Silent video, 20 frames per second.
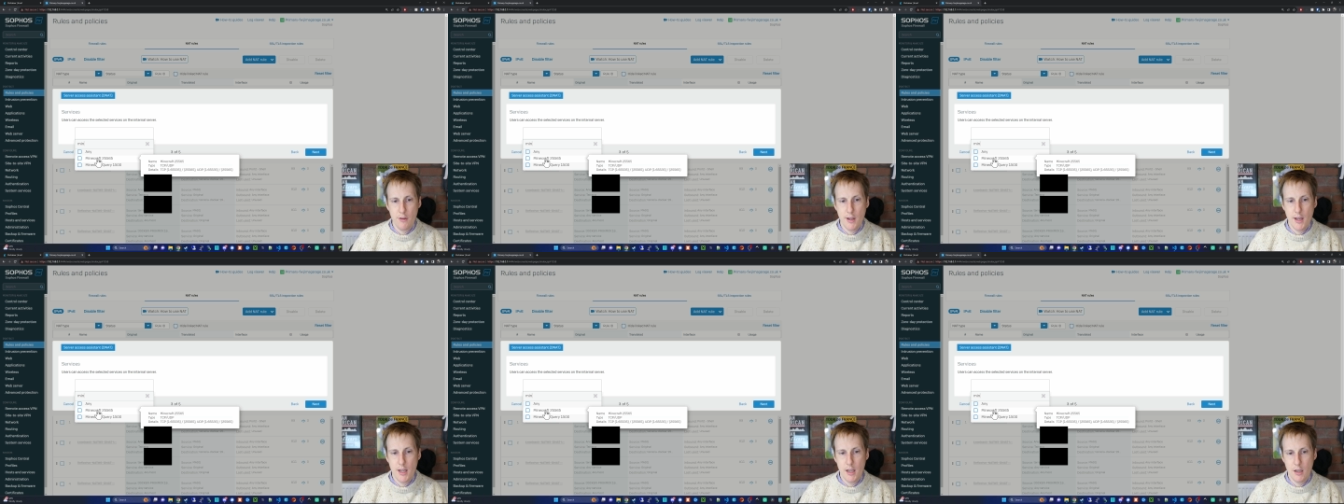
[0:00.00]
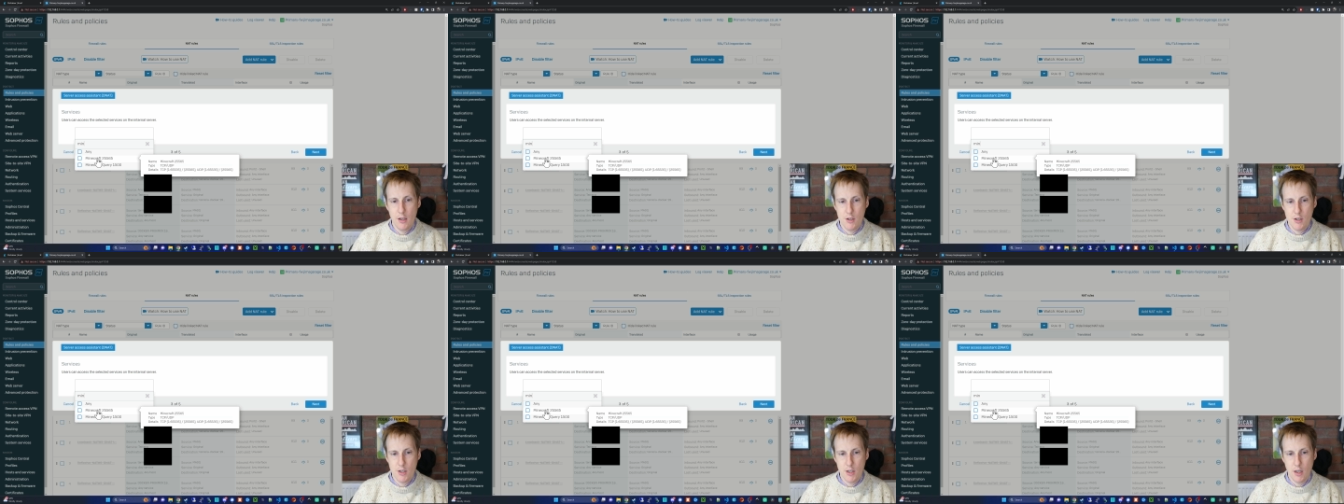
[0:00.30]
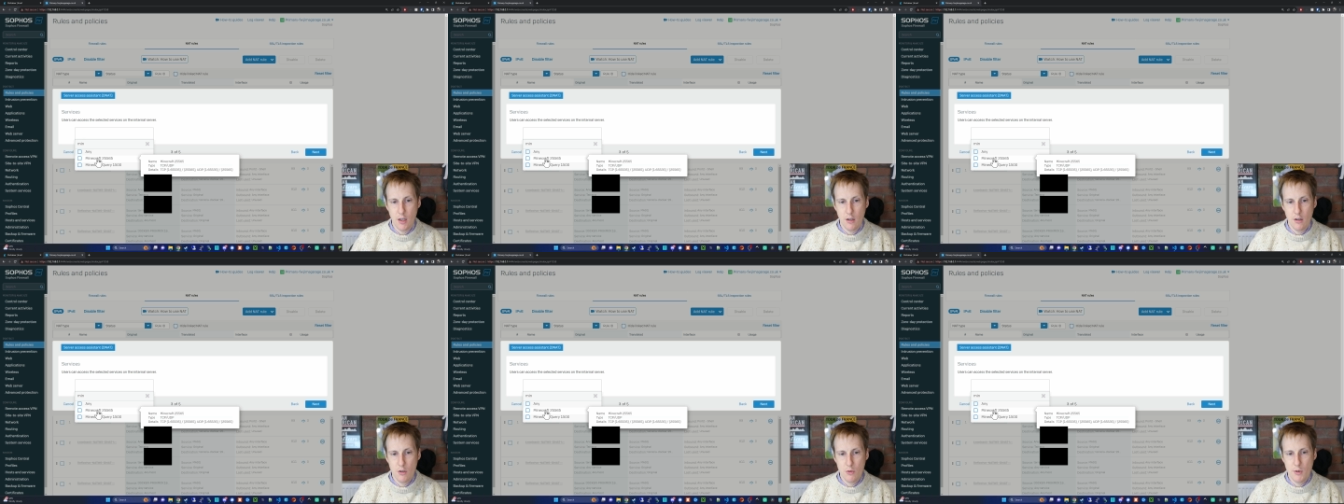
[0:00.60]
and there you can
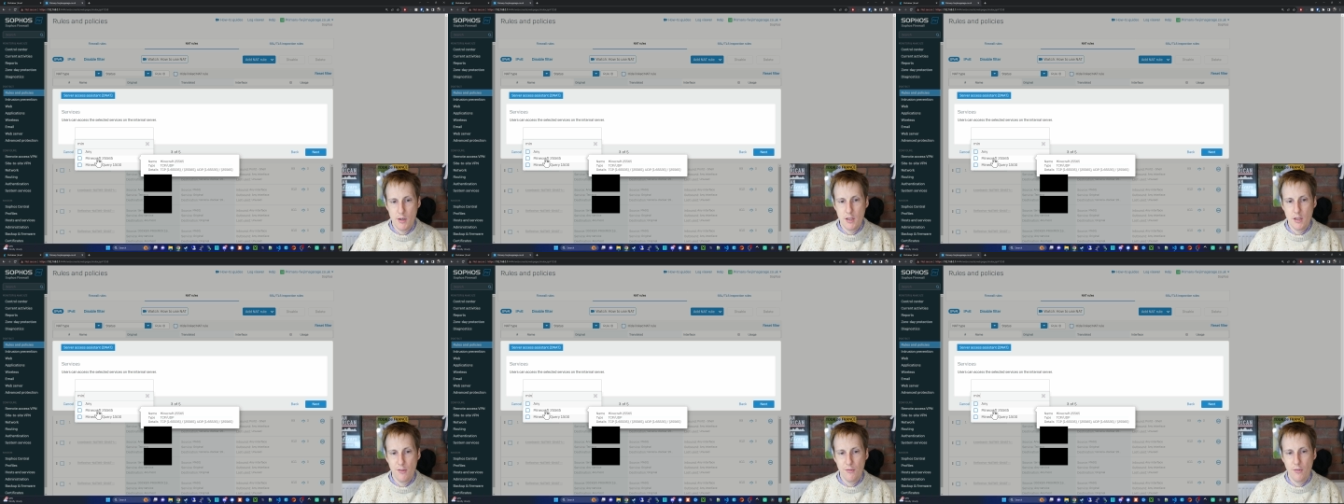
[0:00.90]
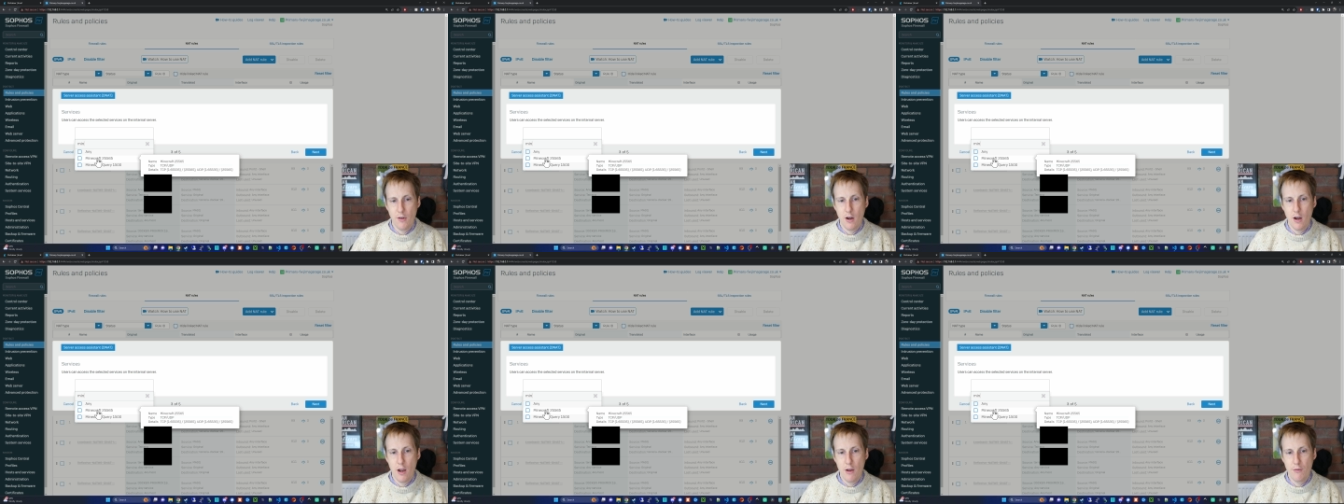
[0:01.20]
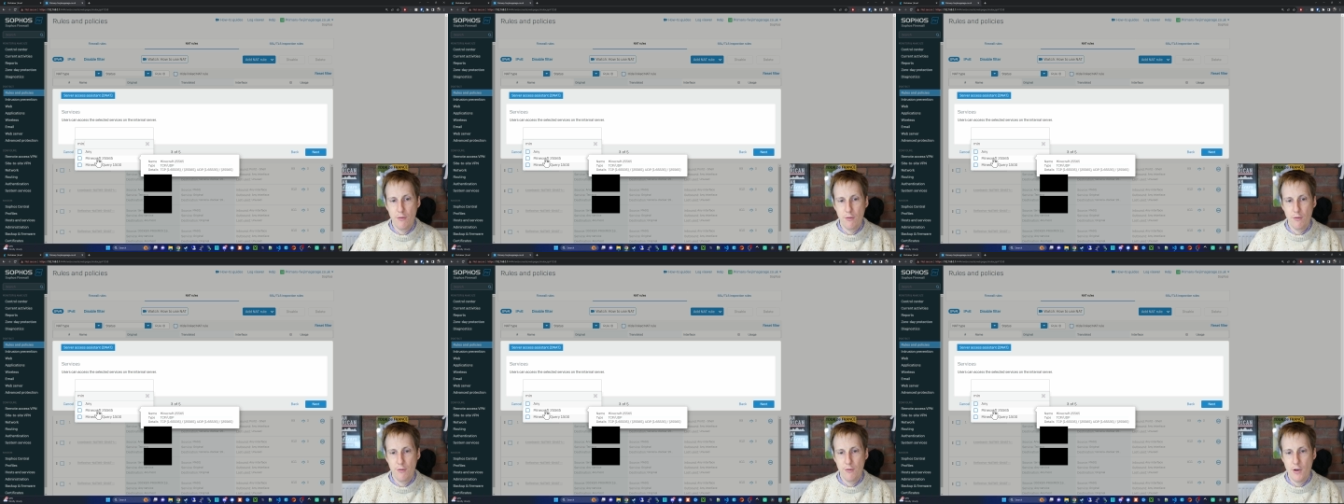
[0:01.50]
see
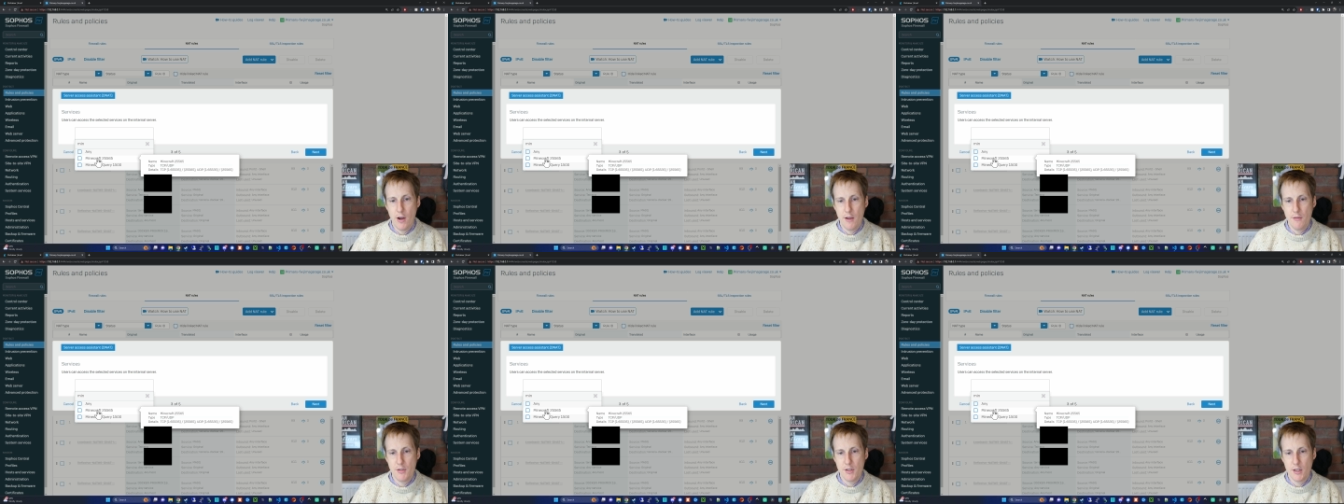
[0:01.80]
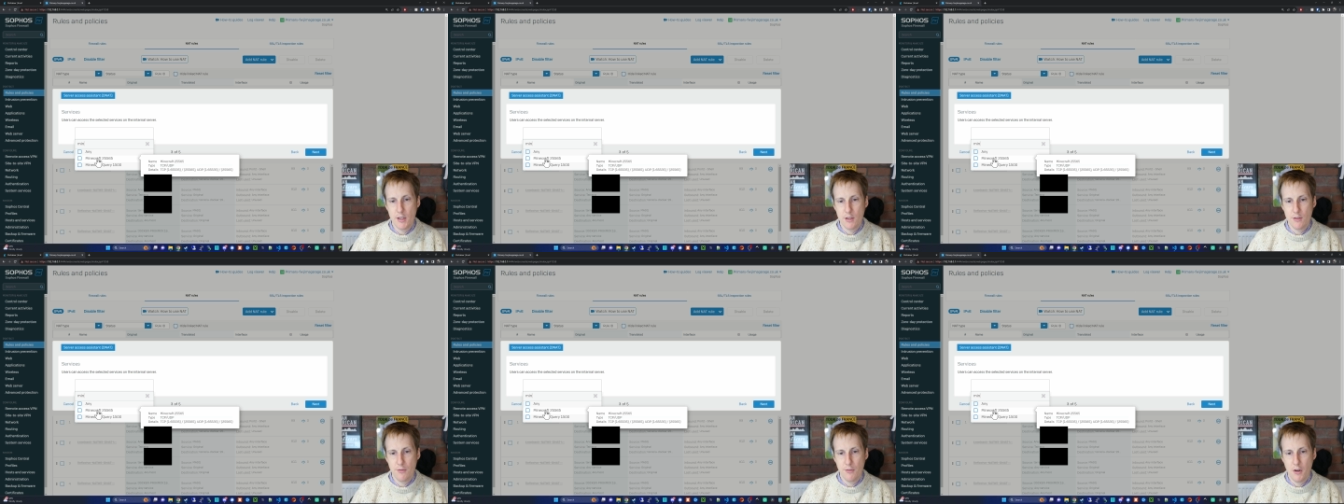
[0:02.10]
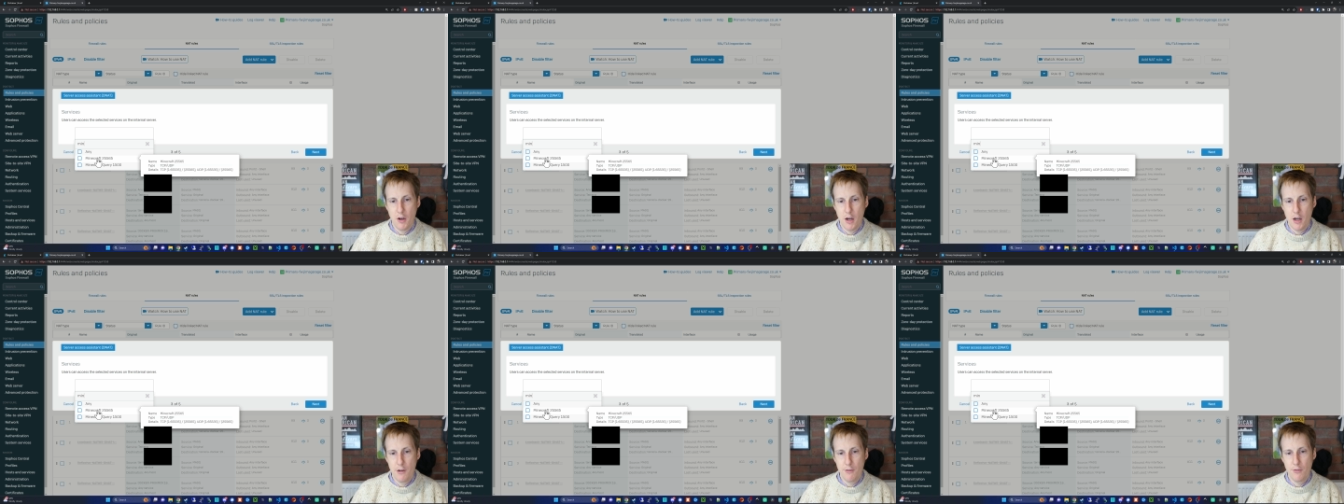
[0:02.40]

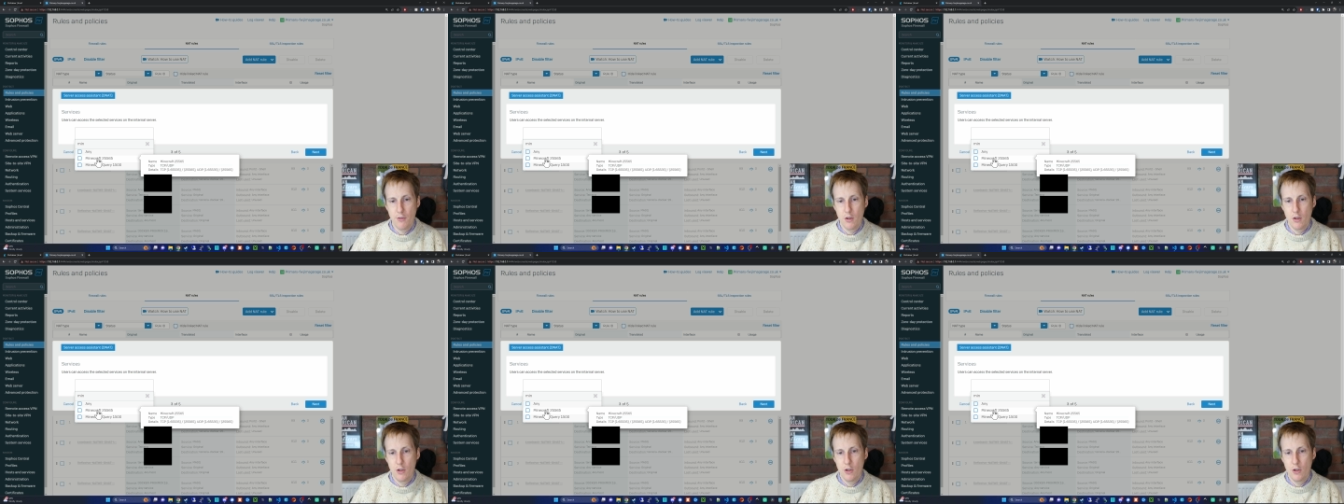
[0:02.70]
25.565